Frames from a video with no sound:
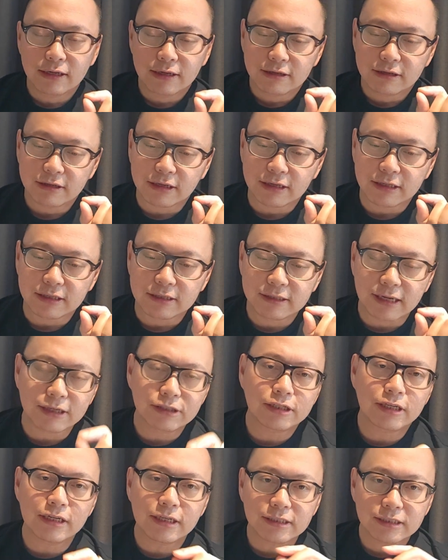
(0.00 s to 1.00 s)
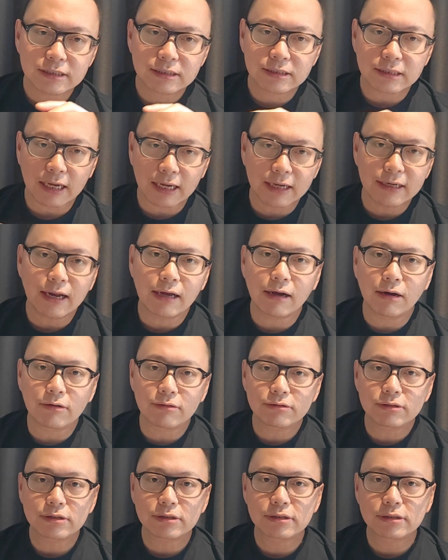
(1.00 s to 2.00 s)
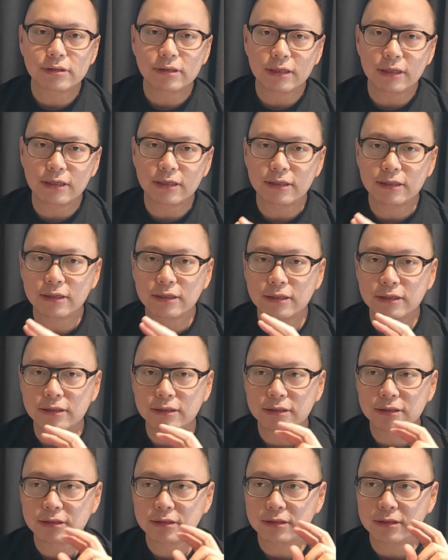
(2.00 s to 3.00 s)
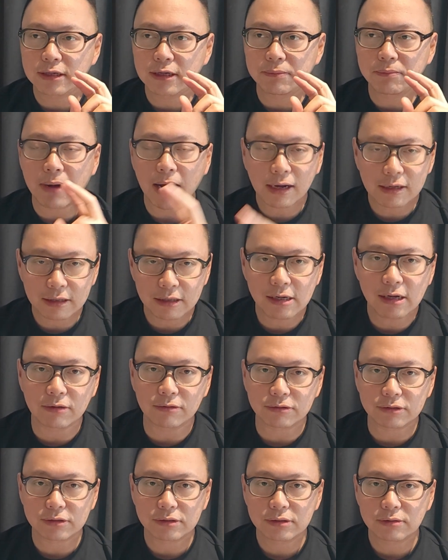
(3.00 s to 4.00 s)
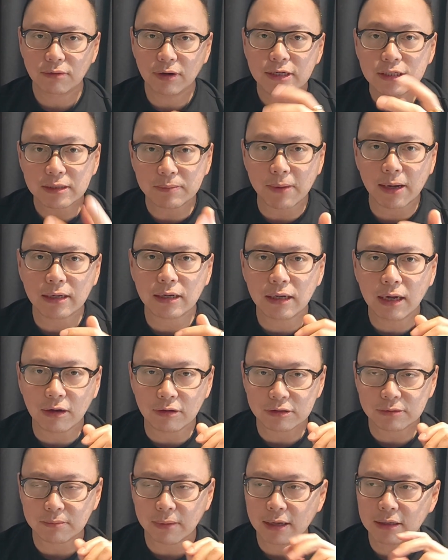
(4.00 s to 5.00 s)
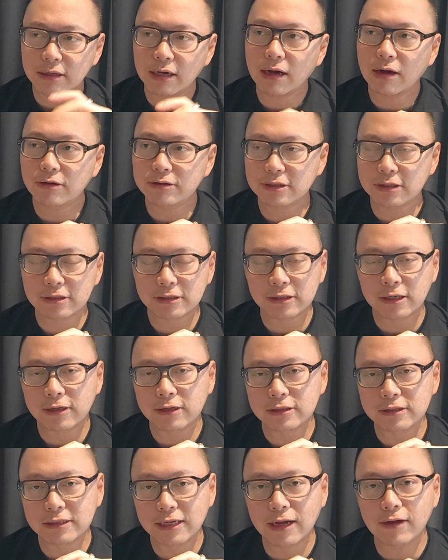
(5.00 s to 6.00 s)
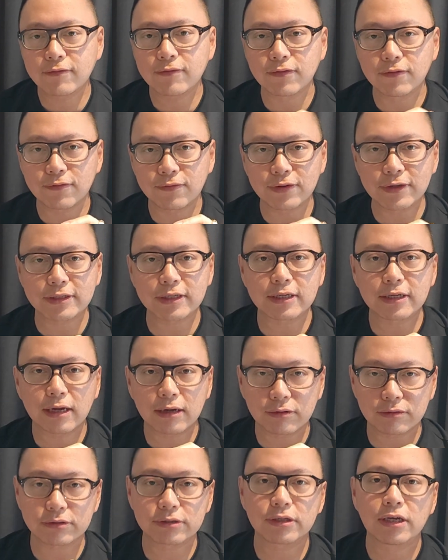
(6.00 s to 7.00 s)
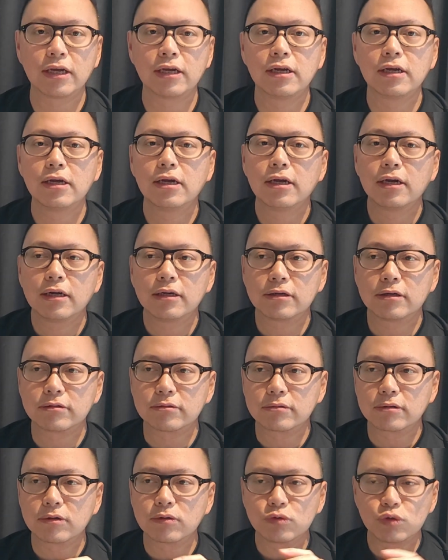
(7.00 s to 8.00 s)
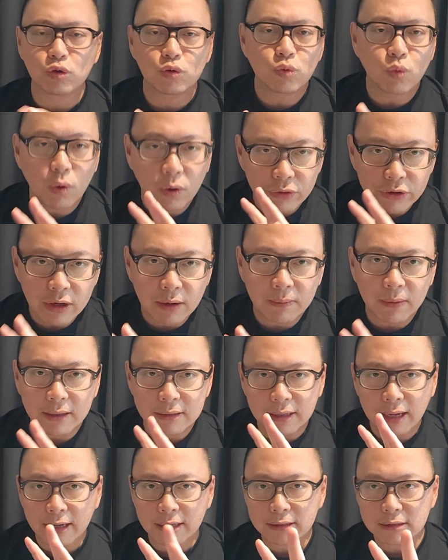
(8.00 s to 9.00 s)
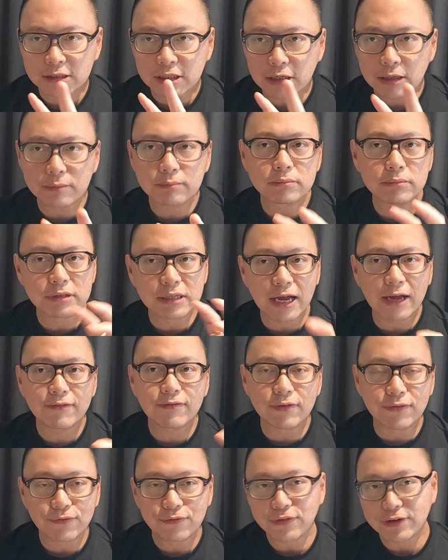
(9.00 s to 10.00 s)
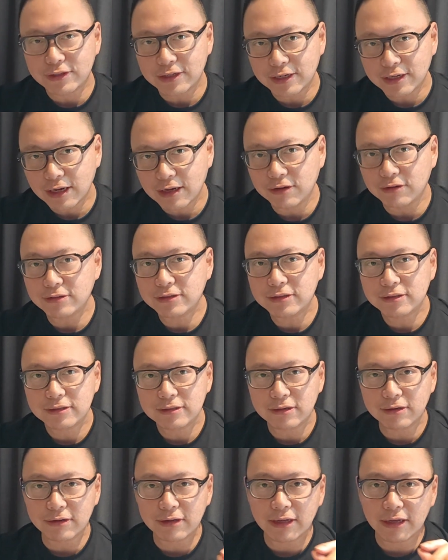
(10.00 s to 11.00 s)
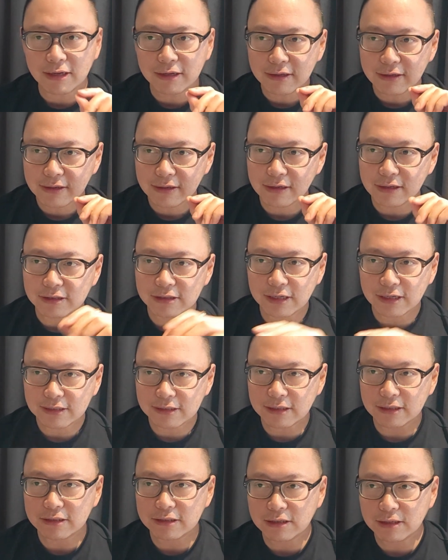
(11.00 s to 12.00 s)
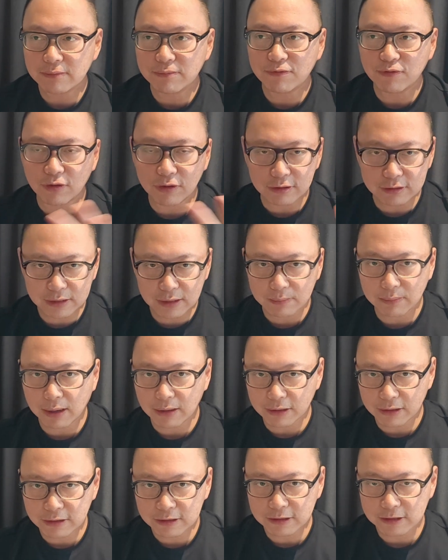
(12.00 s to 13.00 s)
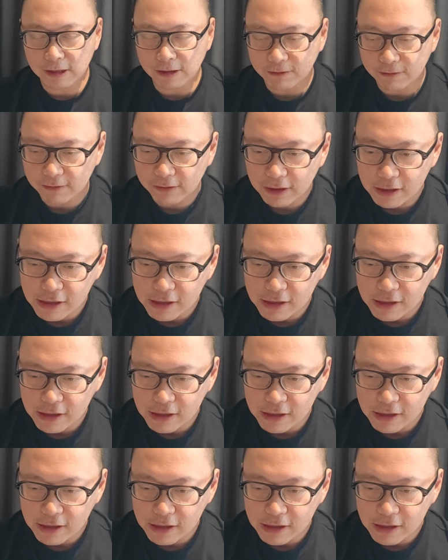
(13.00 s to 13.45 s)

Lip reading: Okay, essentially, second house is a Maka house. What is a Maka house? Maka house is a death-inflicting house. Now, don't worry about that term, death-inflicting house. Okay, it's just a term for some other stuff.